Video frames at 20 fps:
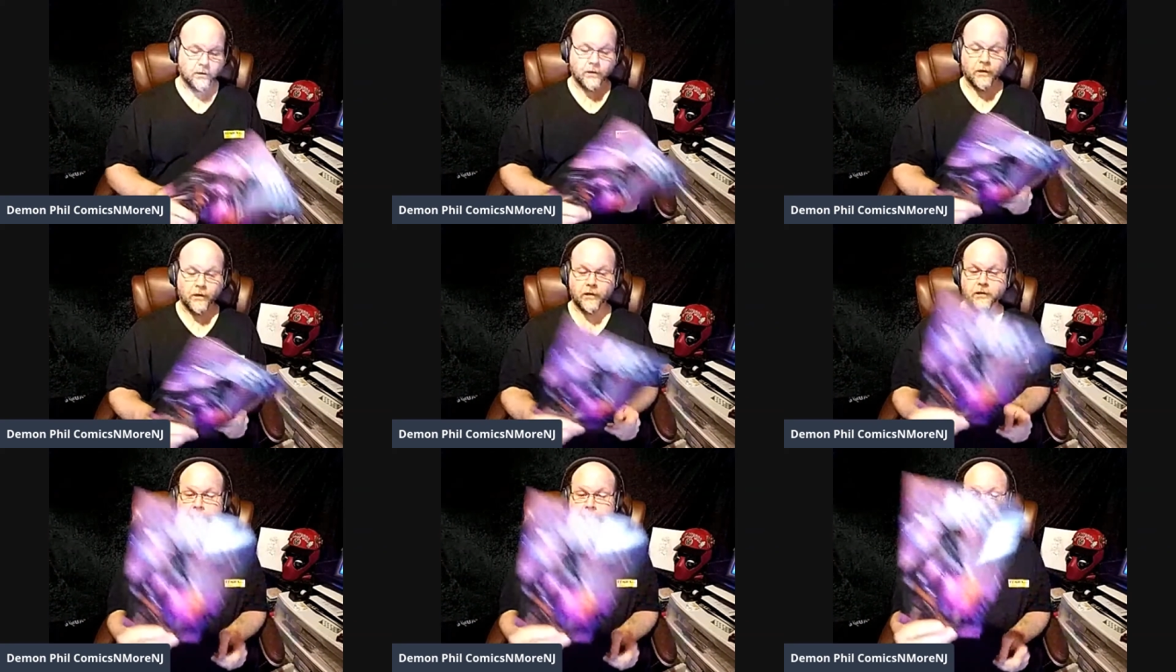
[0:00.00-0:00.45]

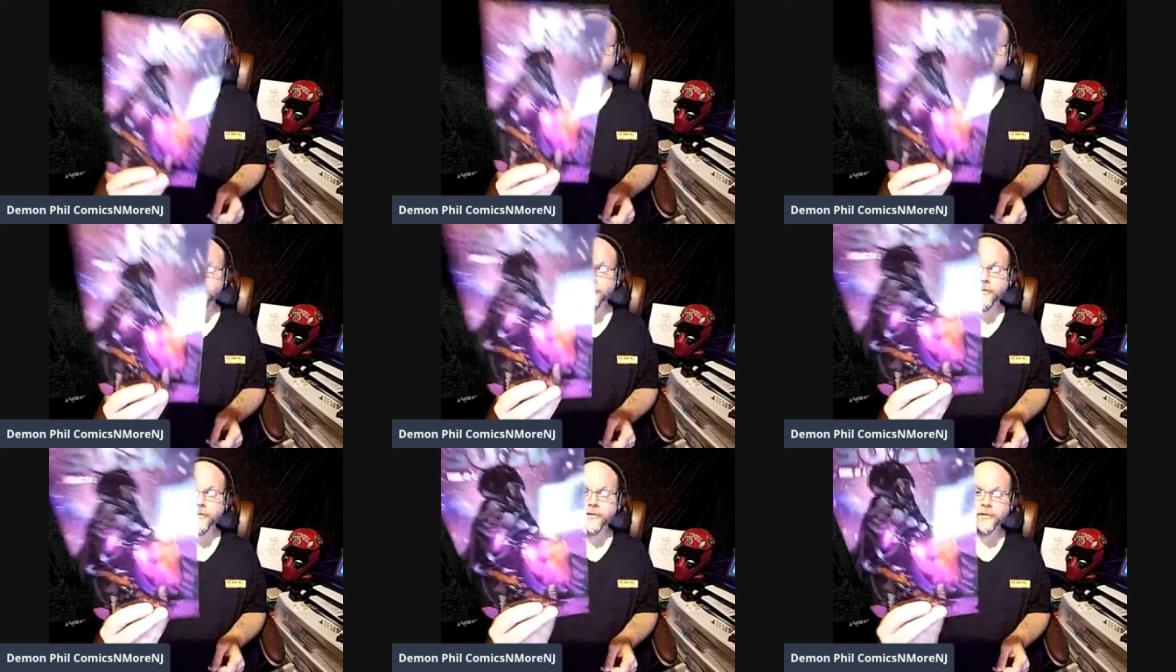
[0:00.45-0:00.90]

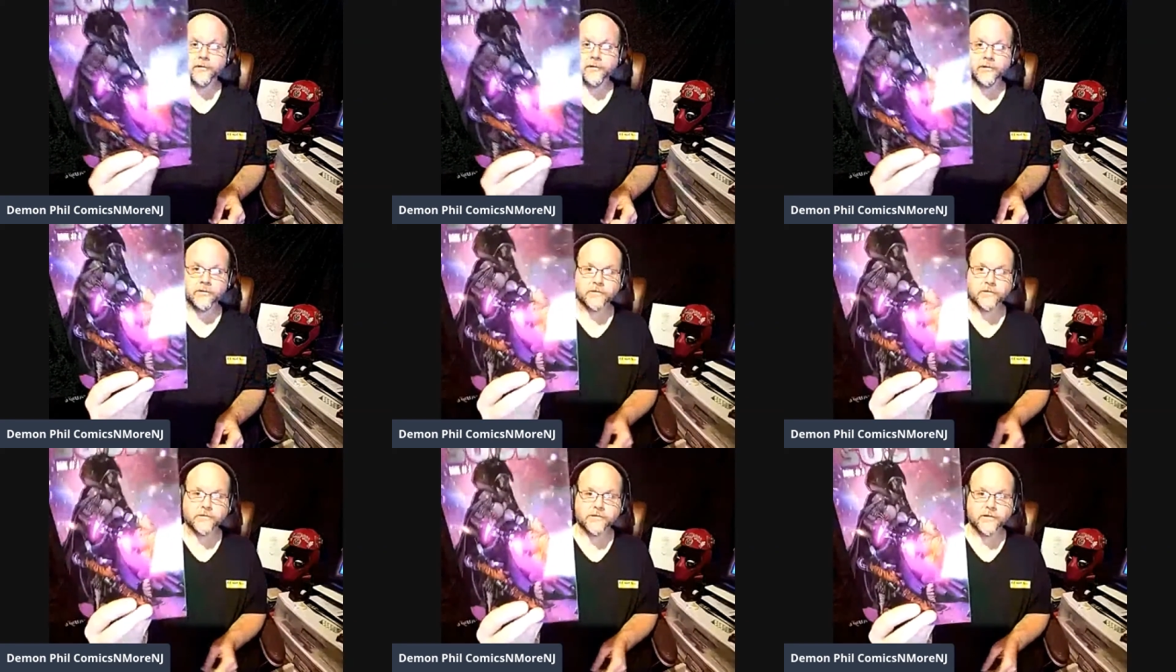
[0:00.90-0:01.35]
And there
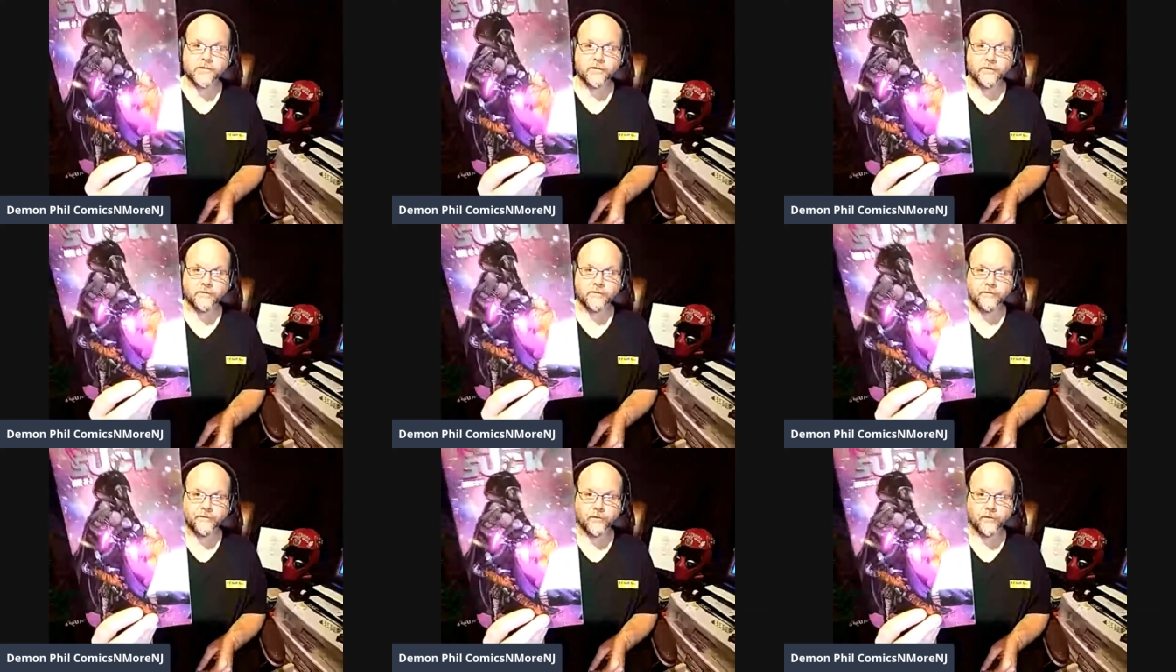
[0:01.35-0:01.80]
is
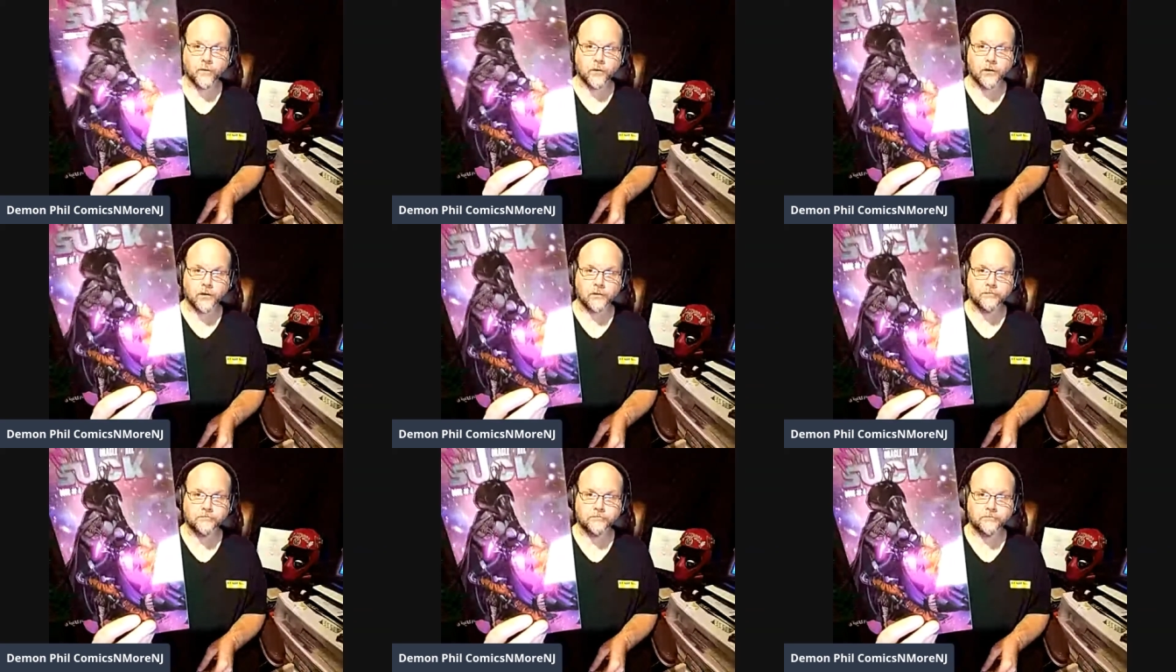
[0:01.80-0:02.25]
4.